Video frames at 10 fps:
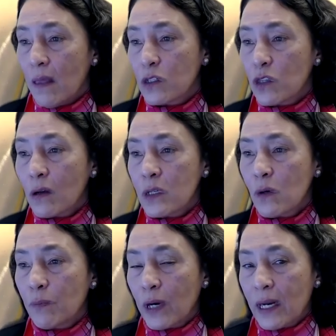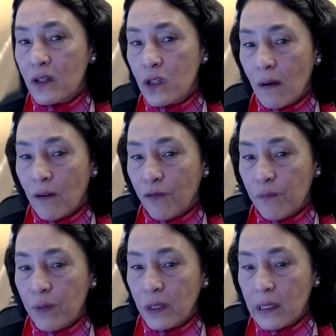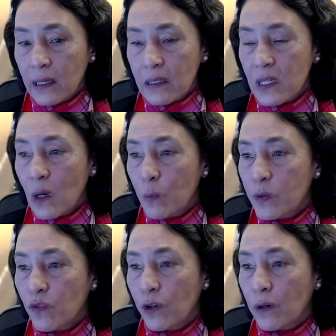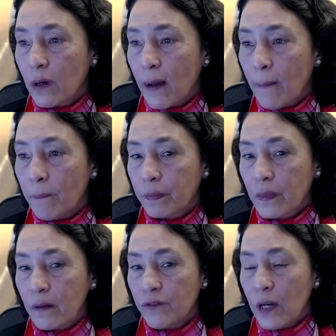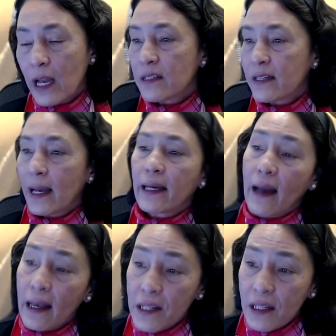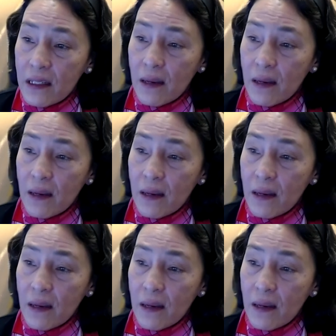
There's also a branch of building isotopes for, um, for as diagnostics.